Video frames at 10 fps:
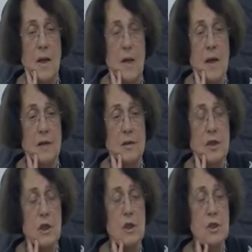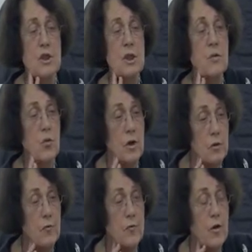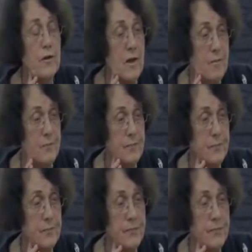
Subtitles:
And she worked for them,